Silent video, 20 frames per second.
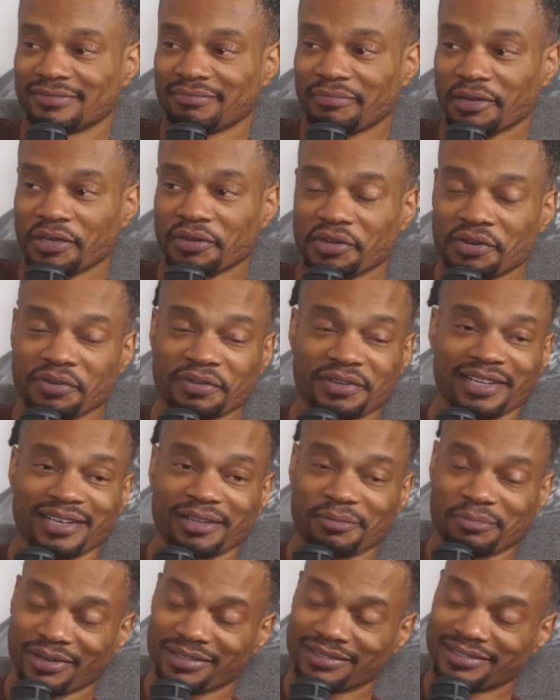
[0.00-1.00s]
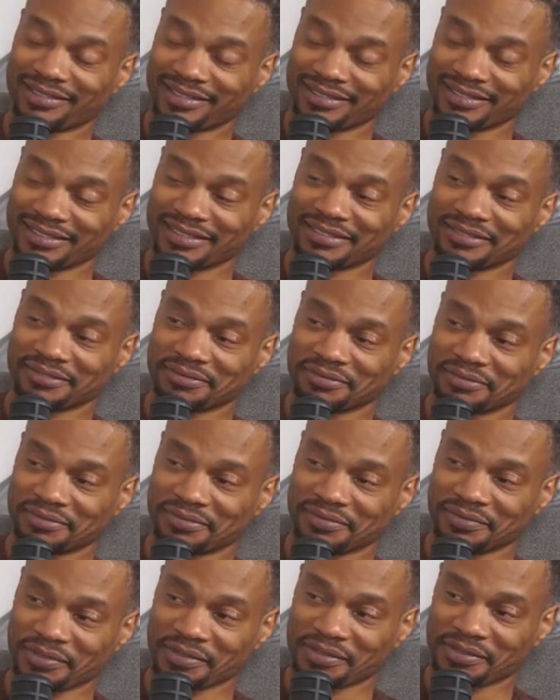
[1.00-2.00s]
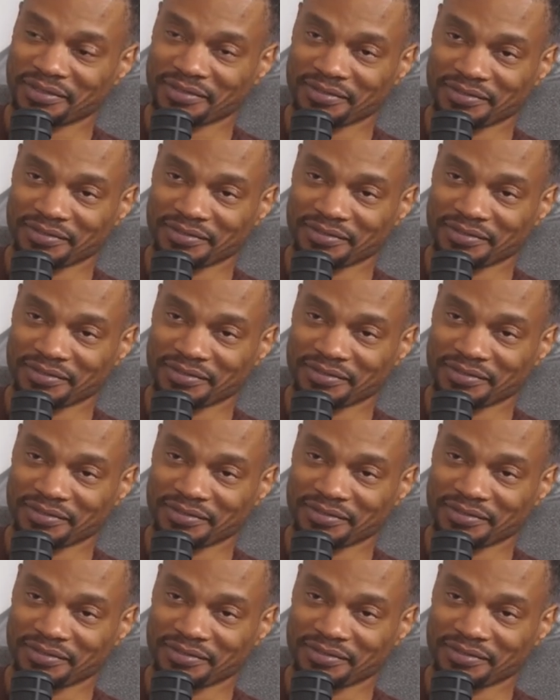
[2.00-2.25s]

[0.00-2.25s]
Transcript: better entertaining parts of the season. It was for